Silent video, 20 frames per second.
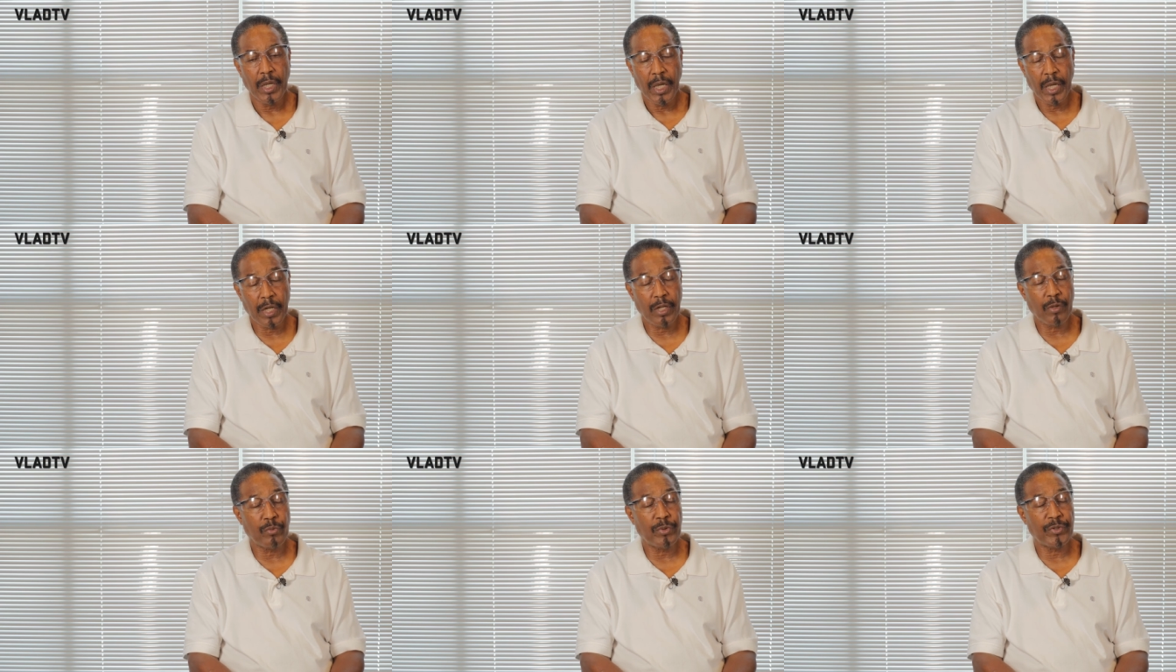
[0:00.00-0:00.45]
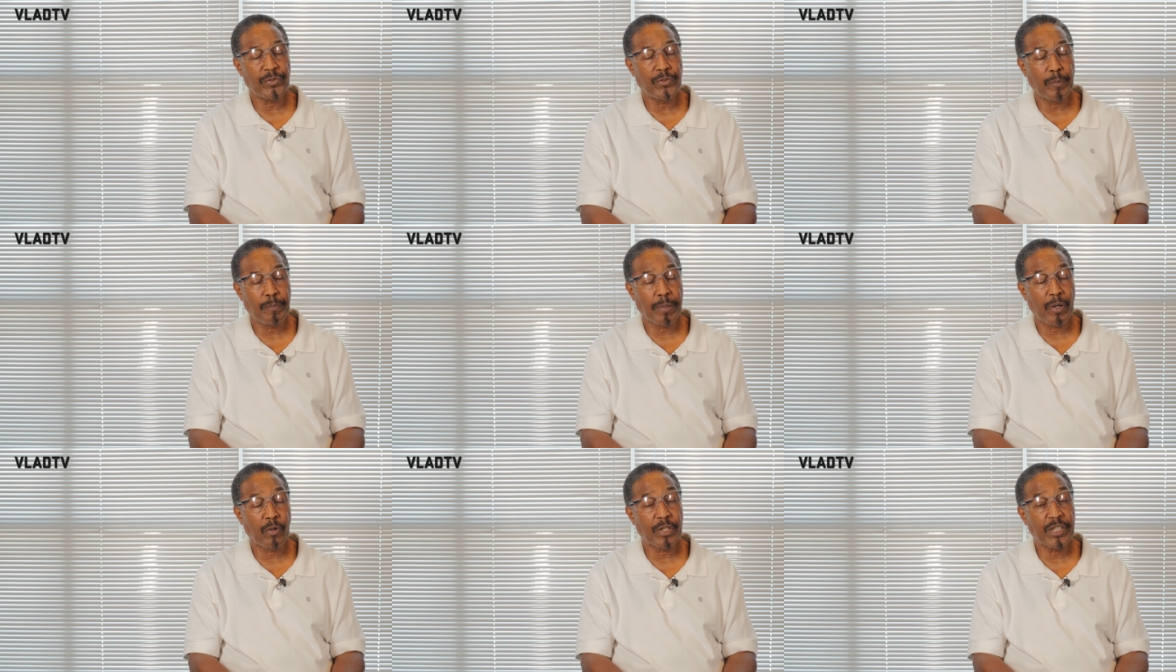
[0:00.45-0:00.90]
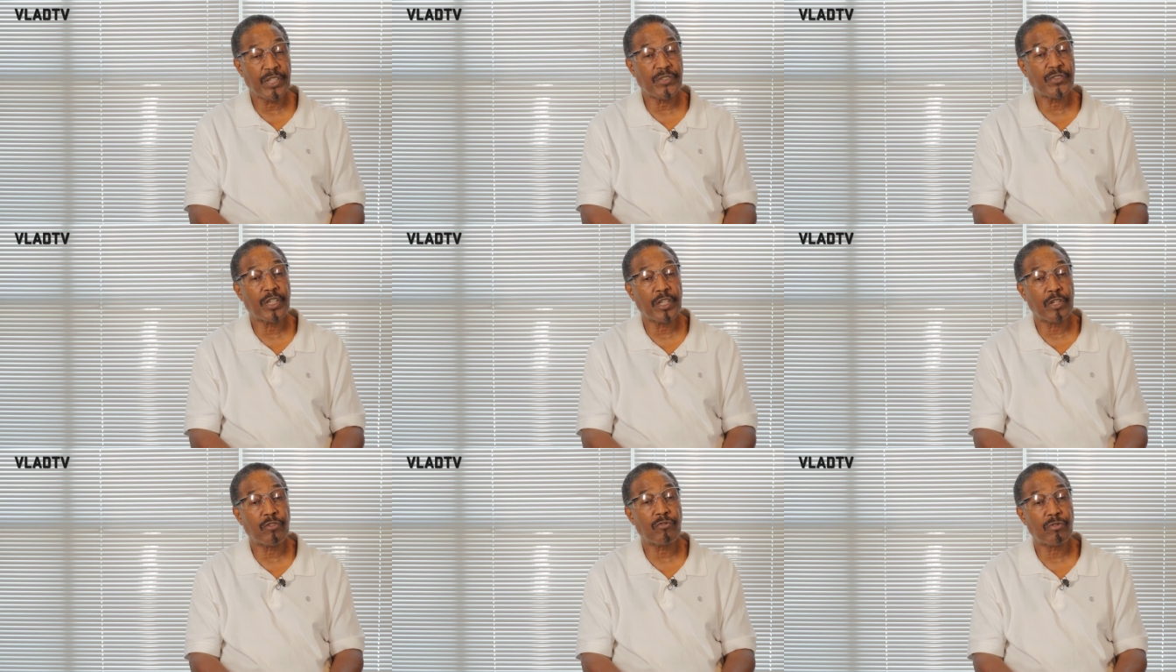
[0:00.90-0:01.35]
And it was the police
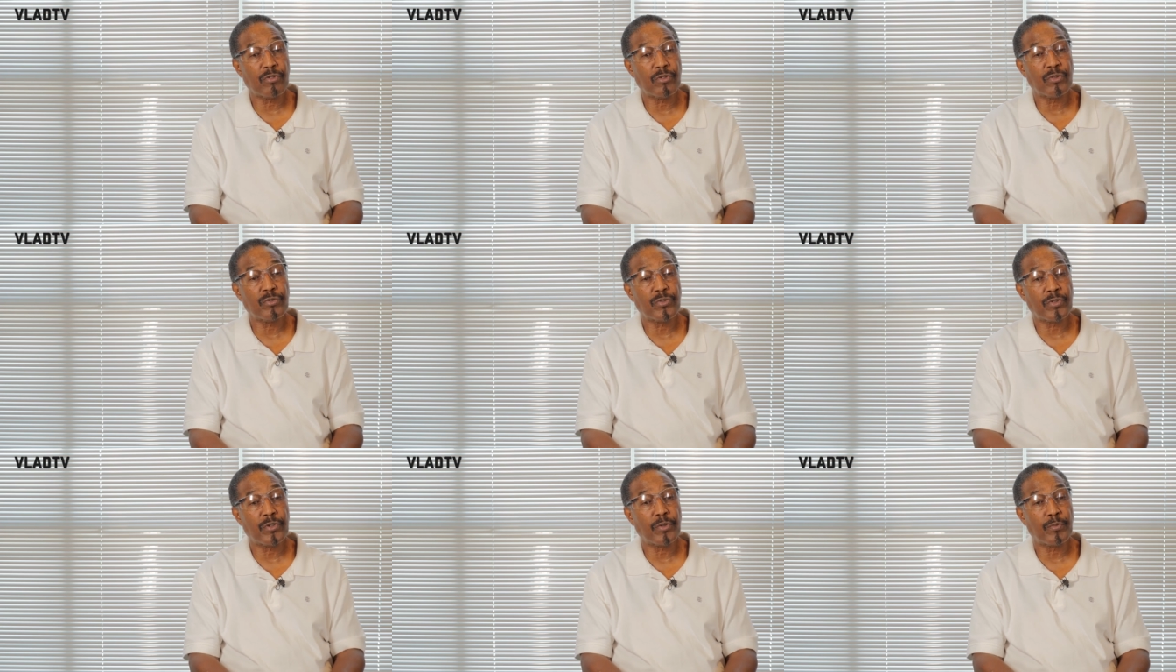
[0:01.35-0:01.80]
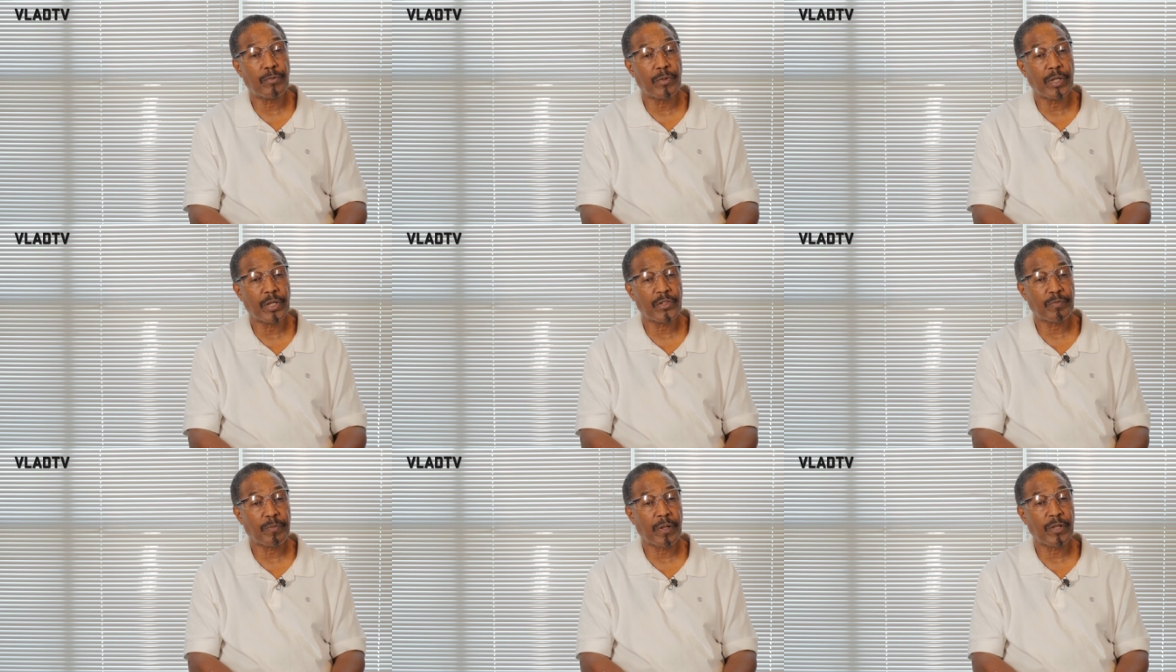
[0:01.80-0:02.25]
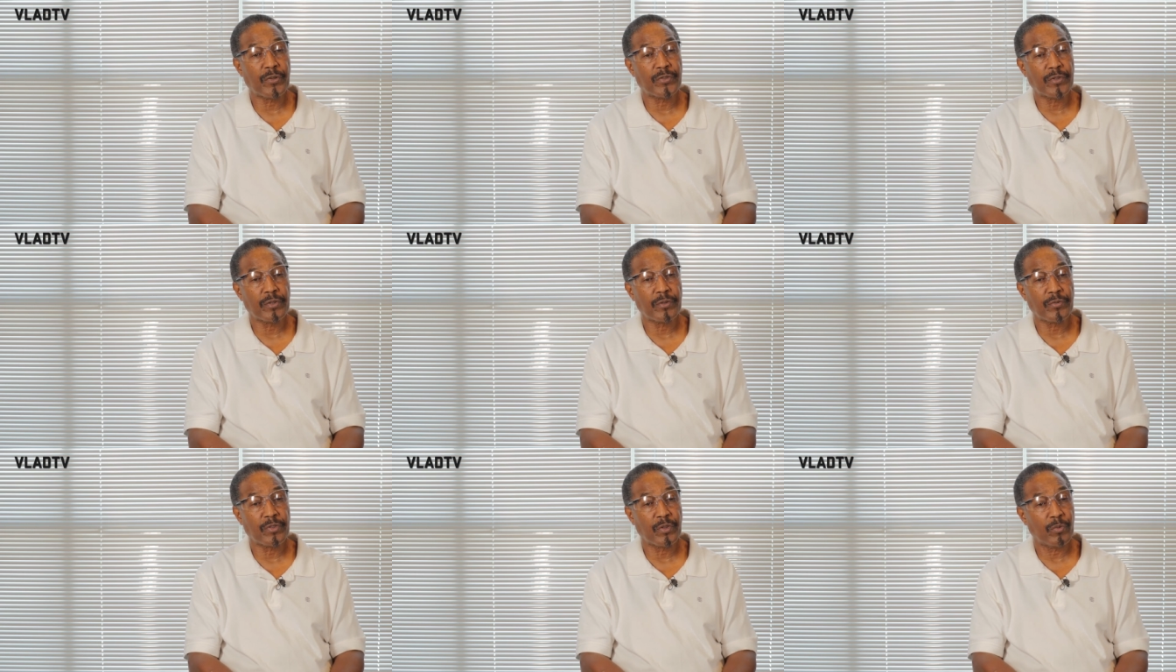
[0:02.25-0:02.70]
that introduced the
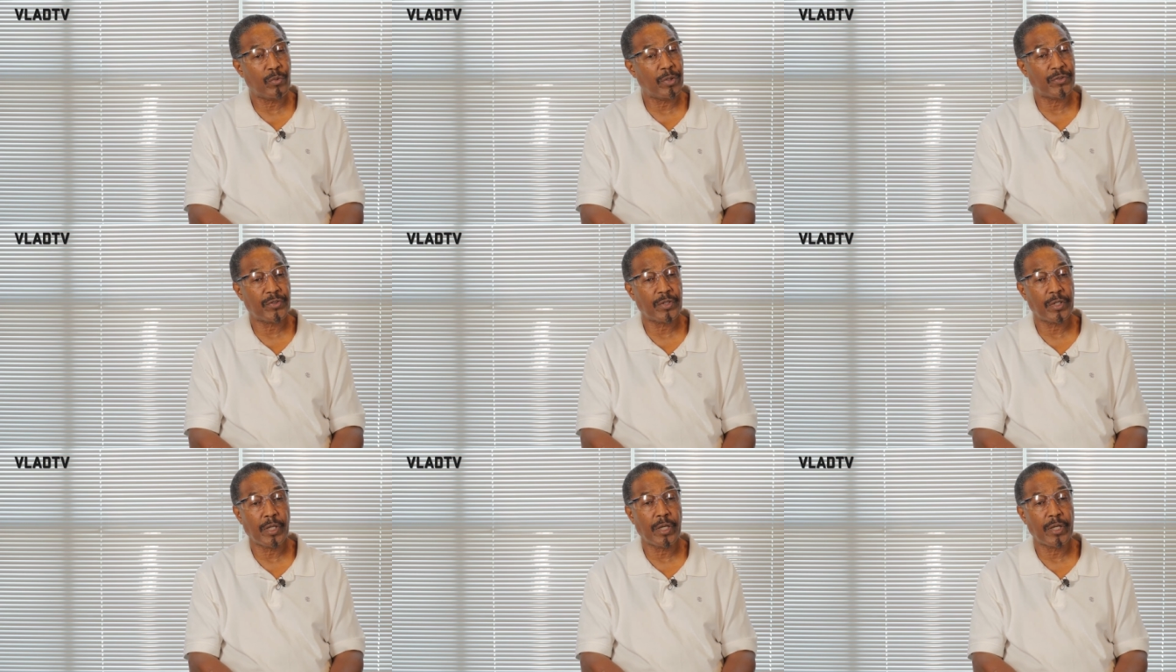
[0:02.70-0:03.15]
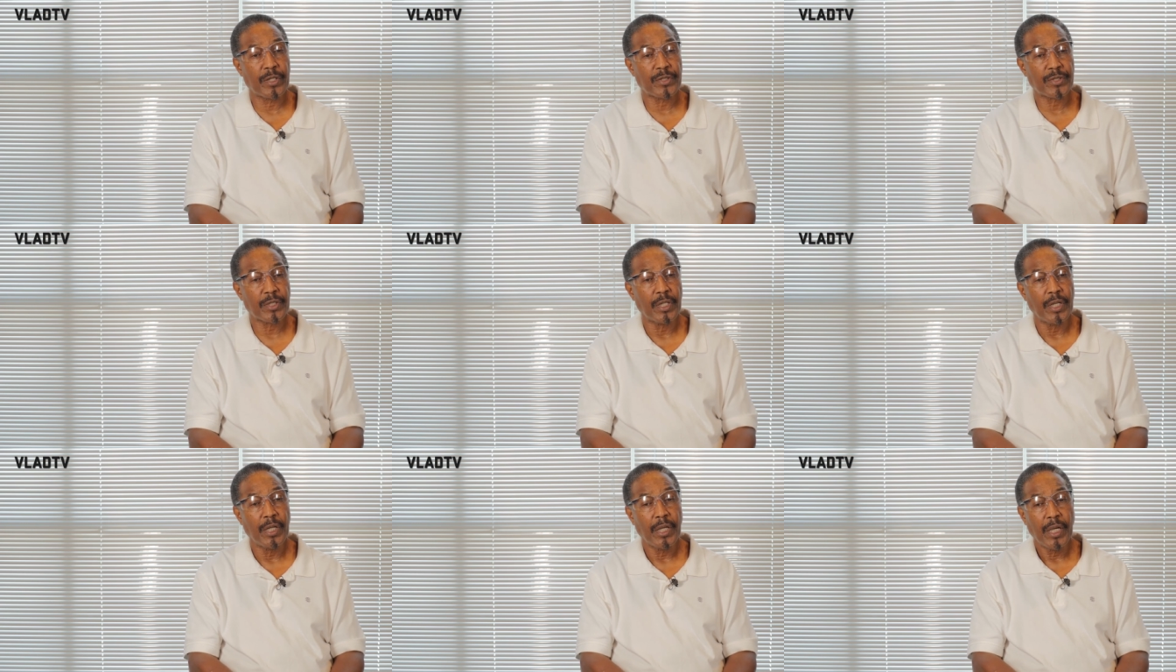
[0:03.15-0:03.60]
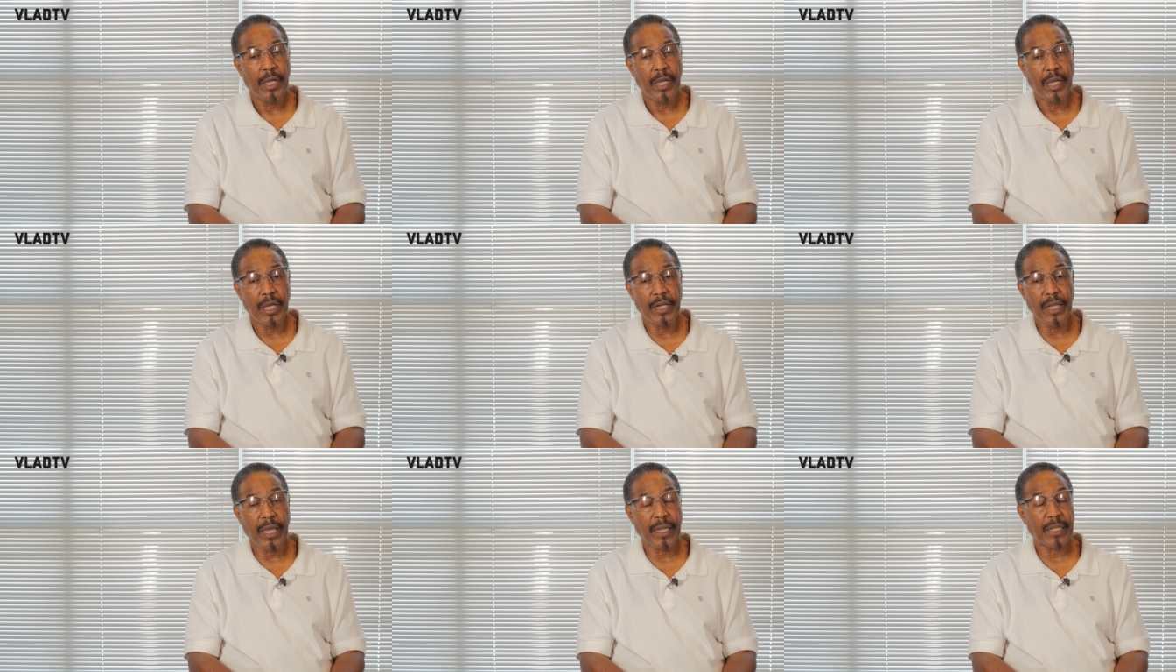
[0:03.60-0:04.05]
explosives, it wasn't us.
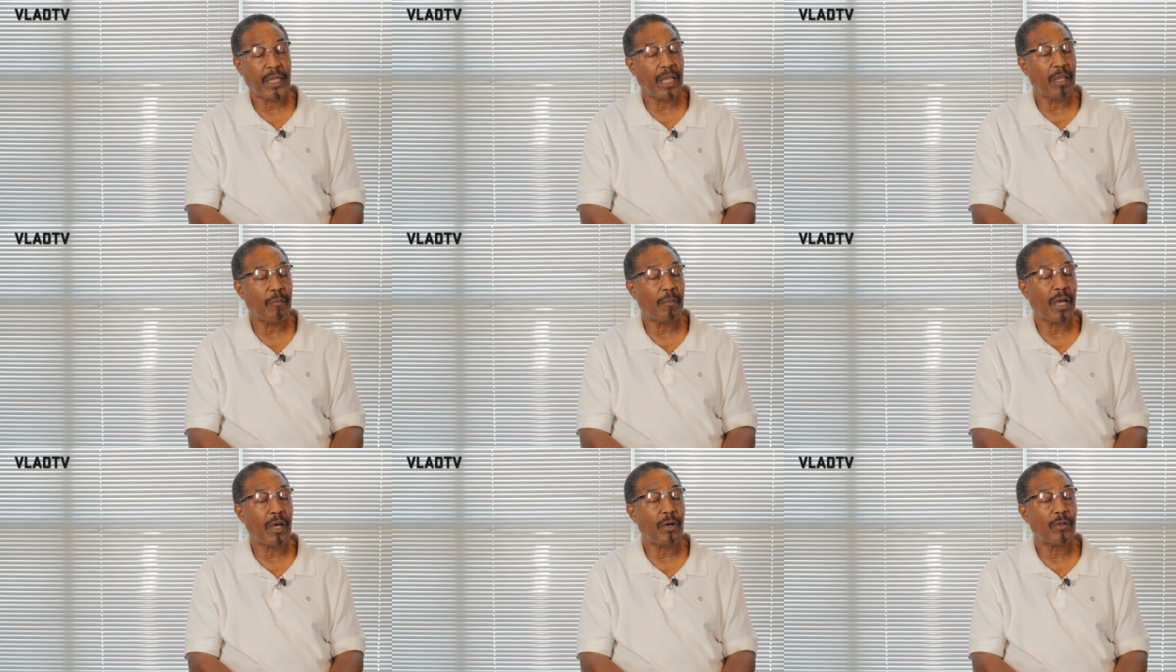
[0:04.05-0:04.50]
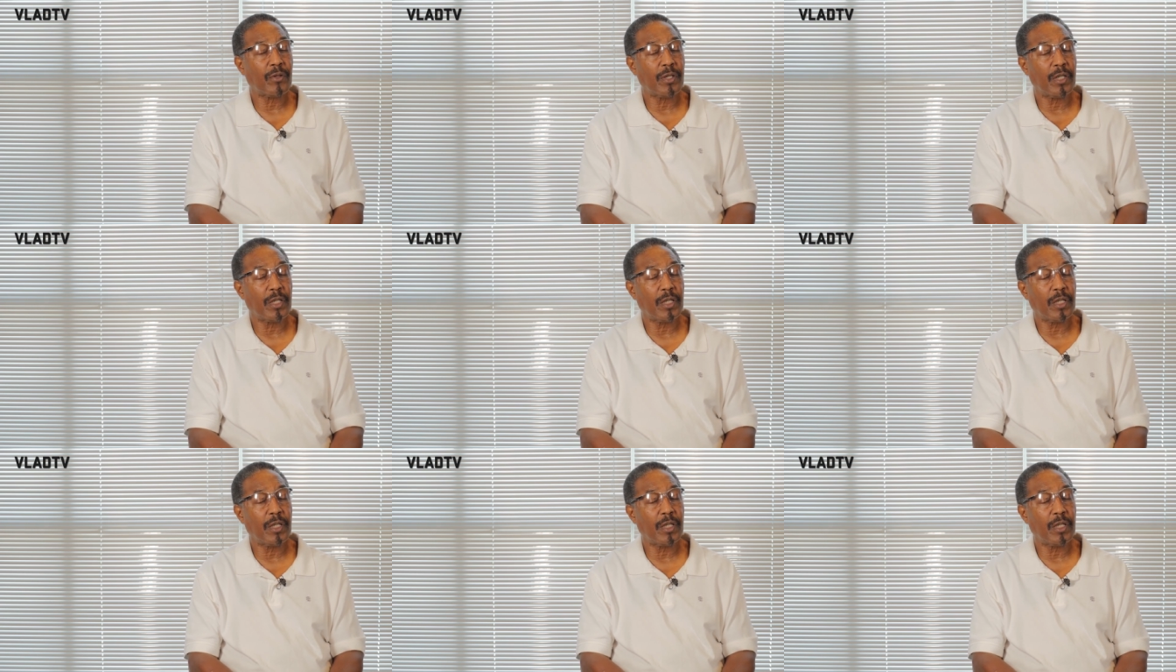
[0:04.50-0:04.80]
And that came out